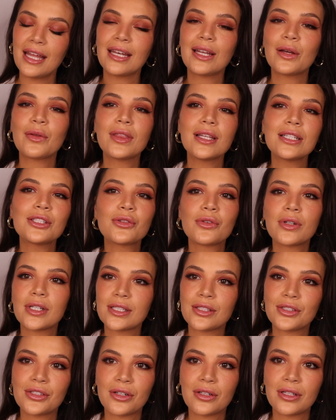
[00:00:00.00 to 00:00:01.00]
Now this
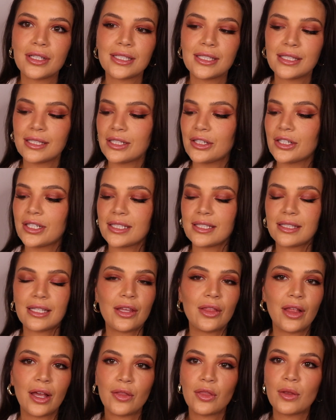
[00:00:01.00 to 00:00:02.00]
crystal is
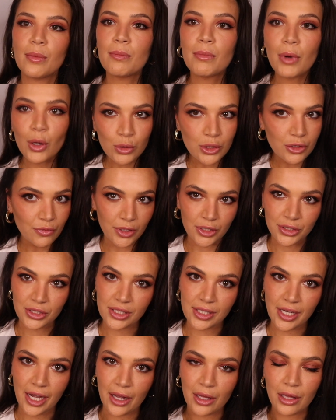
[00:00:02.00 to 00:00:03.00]
seriously like the most
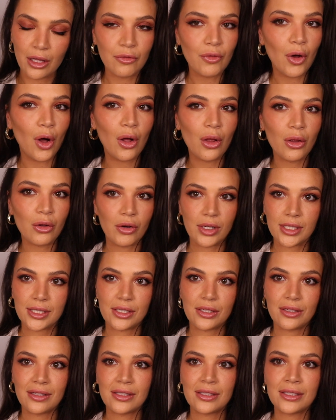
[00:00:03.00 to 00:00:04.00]
versatile of all
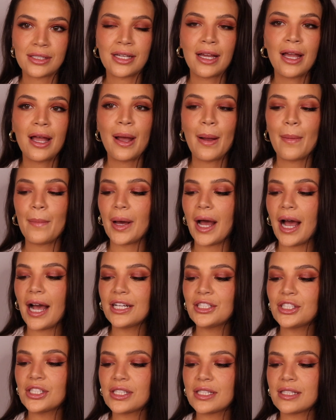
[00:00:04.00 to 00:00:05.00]
crystals, but
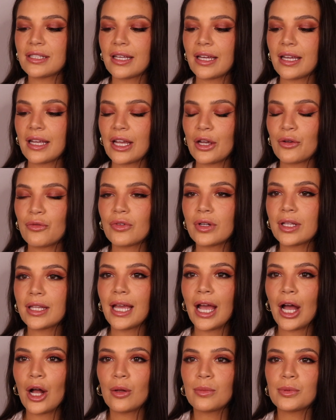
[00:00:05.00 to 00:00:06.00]
I just think it really
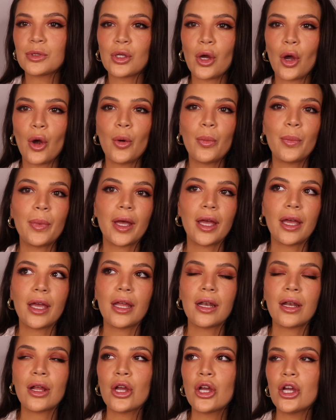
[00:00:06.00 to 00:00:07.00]
helps
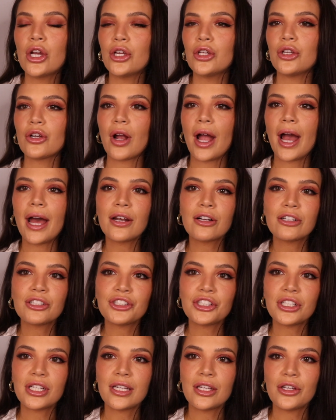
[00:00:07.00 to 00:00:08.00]
open your
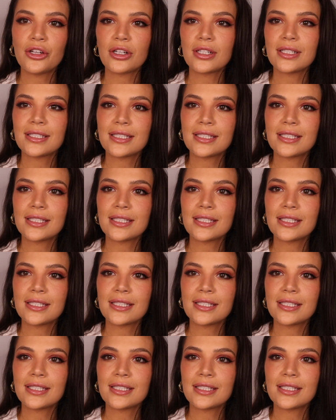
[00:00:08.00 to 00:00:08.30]
energy, your